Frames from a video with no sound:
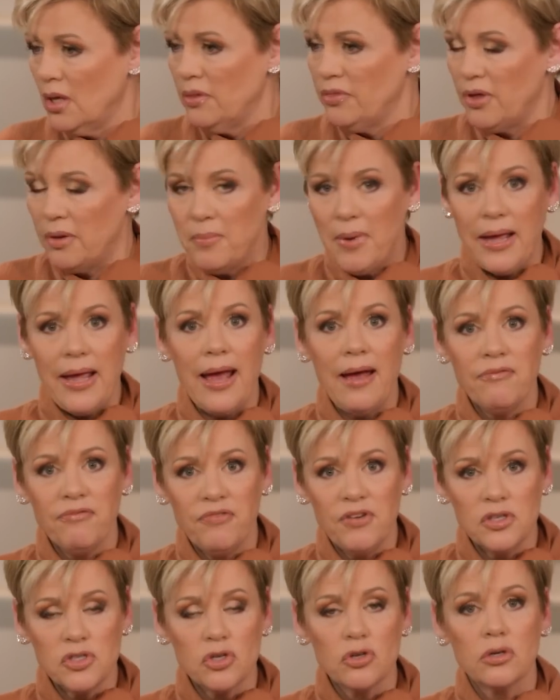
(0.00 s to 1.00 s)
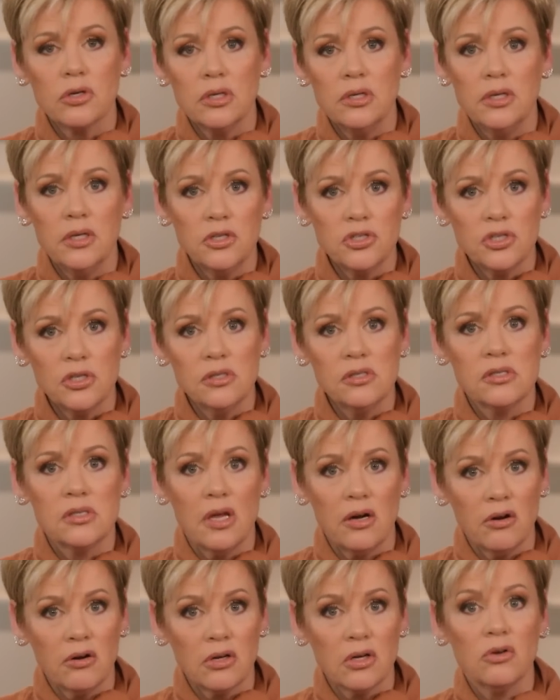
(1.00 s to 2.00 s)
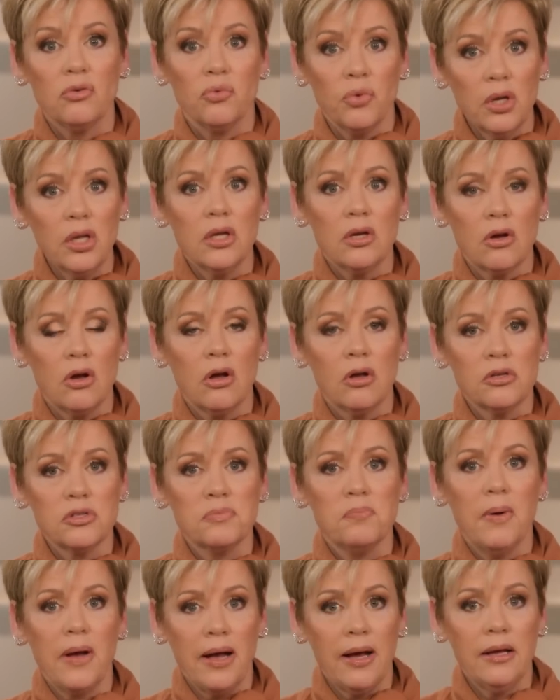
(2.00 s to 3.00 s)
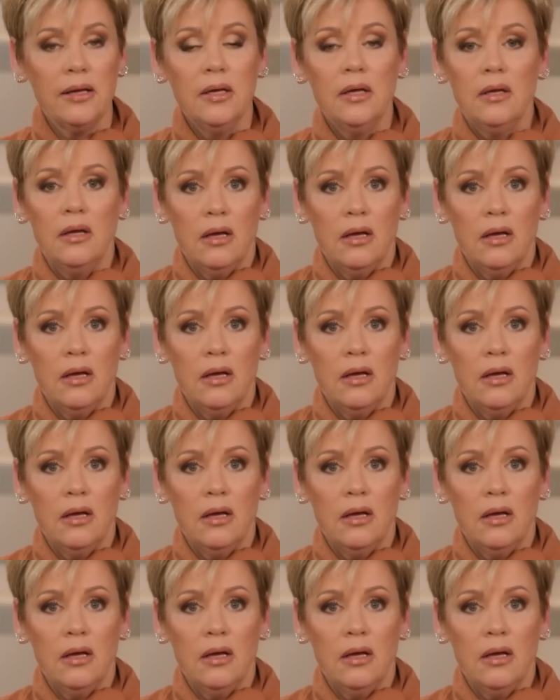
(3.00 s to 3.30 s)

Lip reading: they may have physical conditions that are really caused by